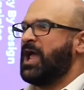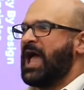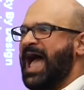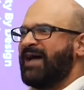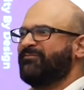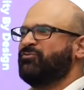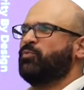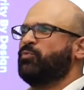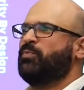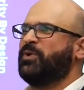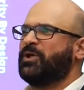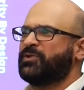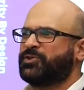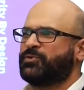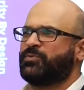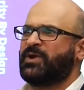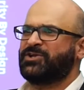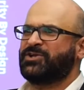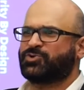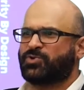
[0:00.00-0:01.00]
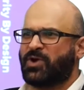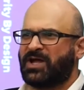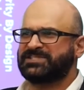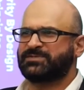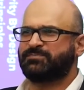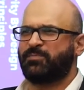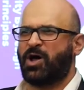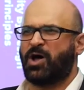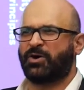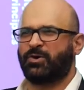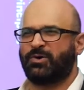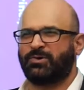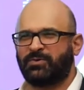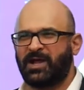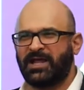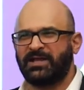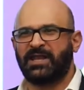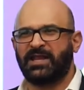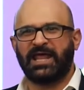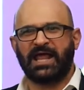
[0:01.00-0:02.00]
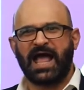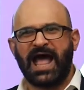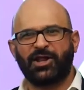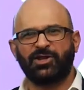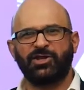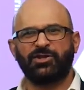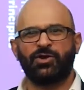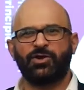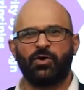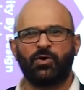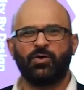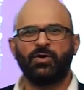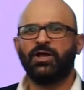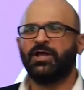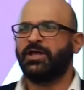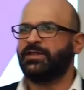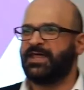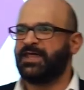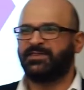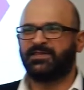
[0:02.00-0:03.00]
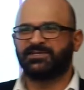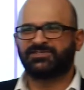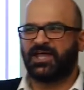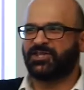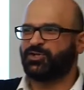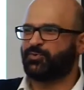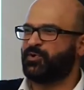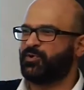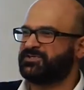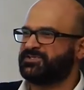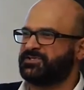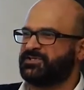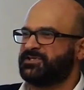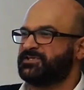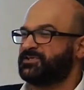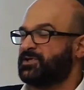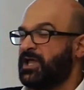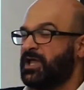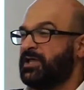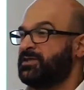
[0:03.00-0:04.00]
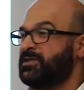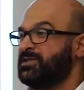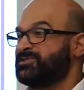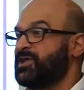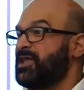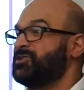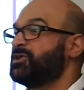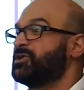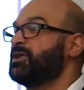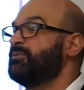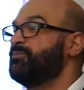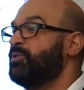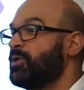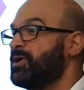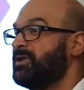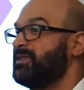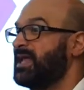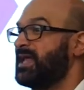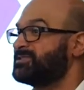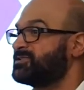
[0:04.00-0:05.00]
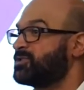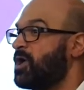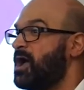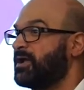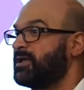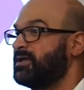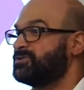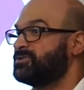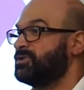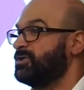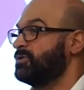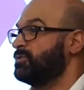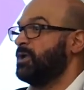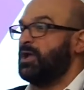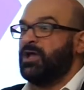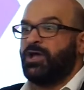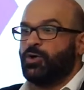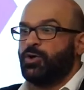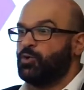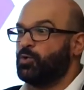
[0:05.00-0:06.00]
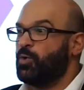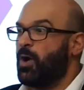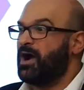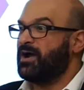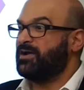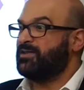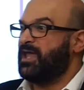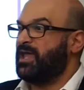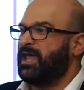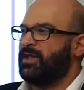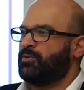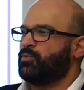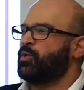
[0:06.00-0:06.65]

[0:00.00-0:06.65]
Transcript: Have you built the right trust model, right? Like, how do you know that this other person, uh, this other component that's talking to you, who are they?